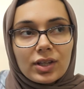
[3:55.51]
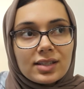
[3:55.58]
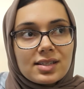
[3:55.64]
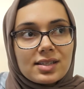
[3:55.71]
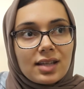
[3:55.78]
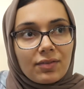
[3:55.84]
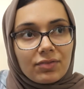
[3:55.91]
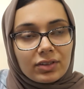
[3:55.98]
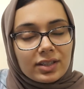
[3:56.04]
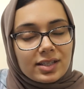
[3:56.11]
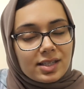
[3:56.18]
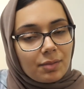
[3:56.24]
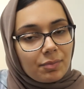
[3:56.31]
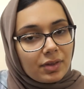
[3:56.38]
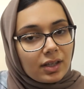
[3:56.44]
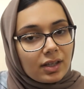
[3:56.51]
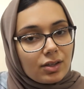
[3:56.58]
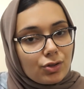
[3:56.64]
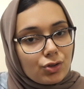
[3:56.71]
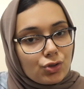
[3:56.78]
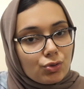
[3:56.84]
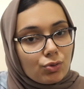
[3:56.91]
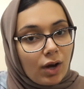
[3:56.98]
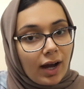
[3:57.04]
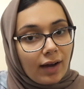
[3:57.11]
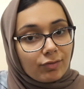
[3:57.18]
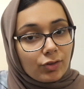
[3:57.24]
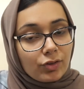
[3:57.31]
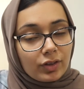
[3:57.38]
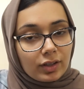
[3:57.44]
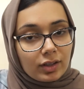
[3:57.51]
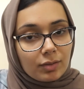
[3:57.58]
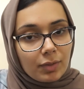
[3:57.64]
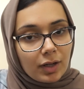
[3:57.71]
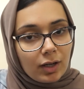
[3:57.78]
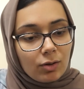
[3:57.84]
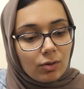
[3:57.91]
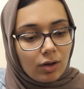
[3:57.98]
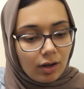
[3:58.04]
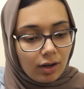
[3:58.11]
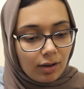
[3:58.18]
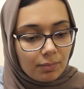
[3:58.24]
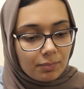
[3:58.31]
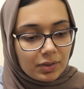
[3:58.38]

That's definitely something you have to think about,